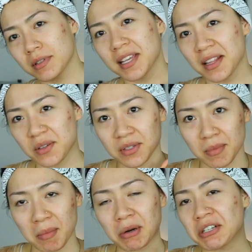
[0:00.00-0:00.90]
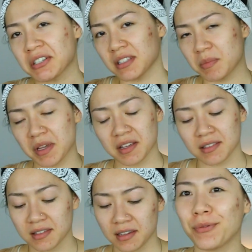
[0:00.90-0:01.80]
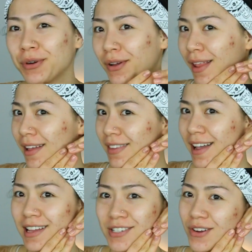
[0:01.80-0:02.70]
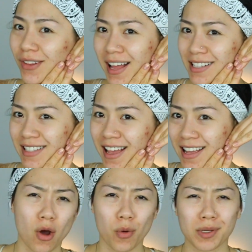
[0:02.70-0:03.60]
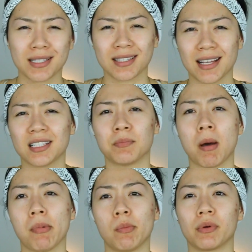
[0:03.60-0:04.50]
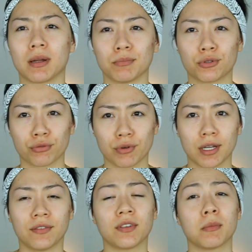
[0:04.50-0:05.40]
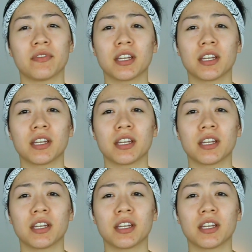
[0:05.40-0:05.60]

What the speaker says: Say hello to my Martians because Rolanda and Jolanda always decide to pop up when I'm trying to film a